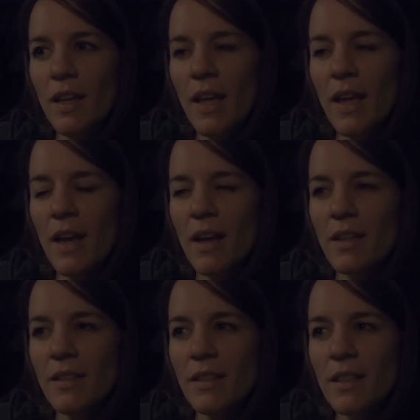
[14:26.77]

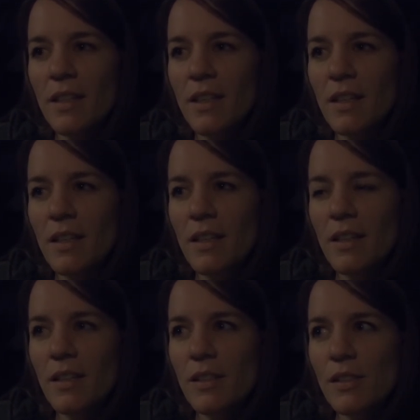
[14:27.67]
And
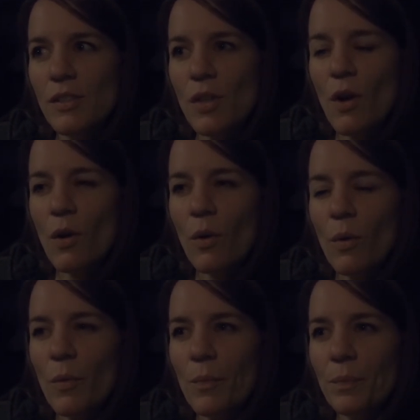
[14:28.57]

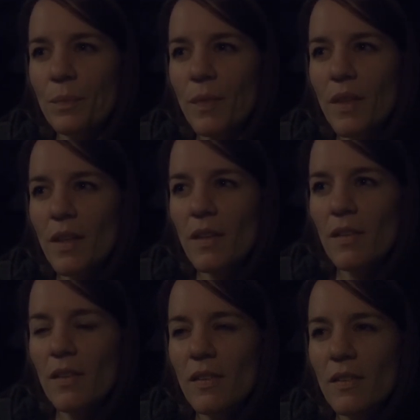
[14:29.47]
so
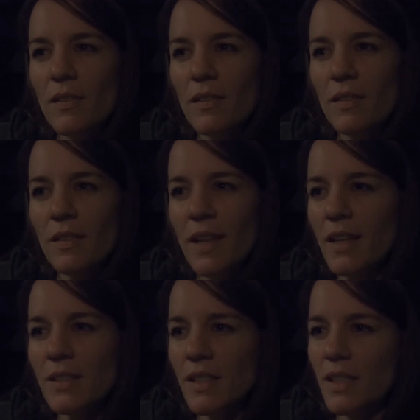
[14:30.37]

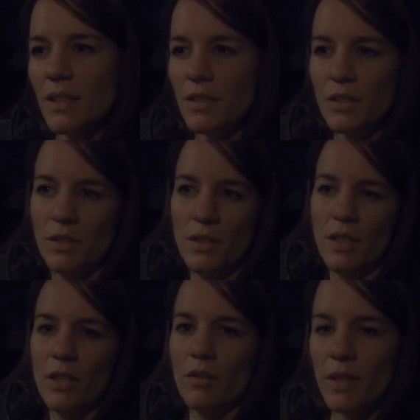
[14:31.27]
Lexie is,
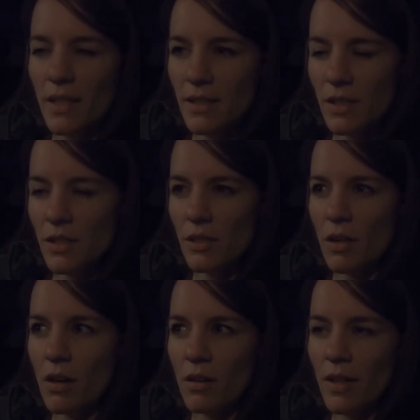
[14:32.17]
you know, Lexie's a
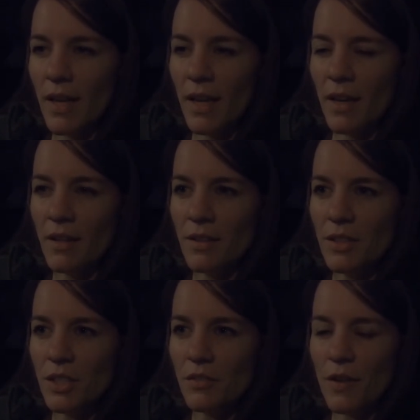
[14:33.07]
doll, and
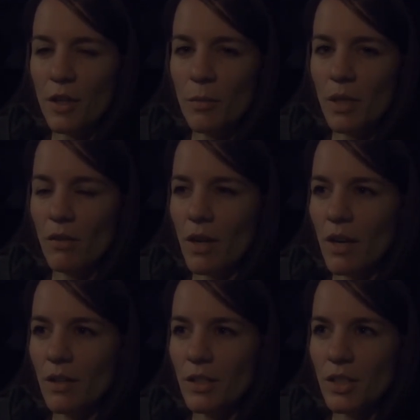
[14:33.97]
she's fun to be
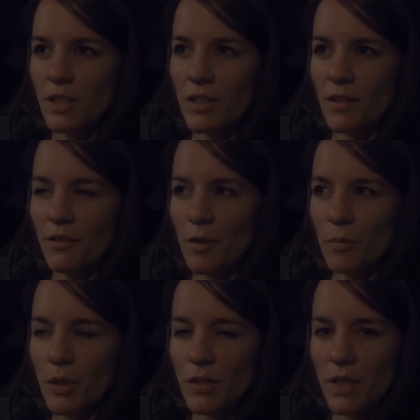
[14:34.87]
around, and she's got a fun
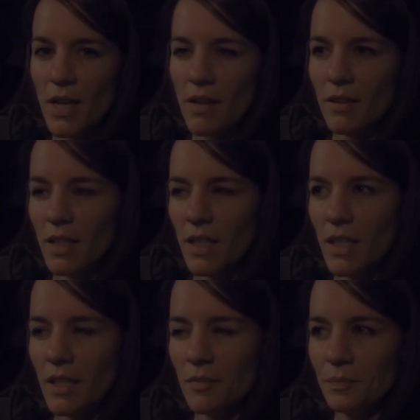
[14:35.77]

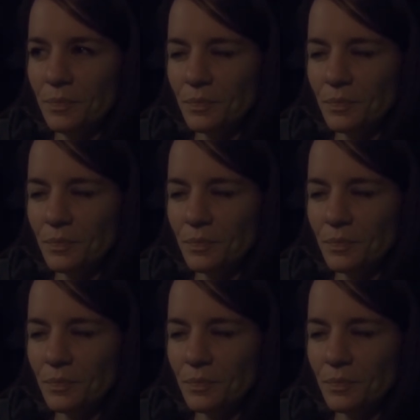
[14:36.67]
personality, and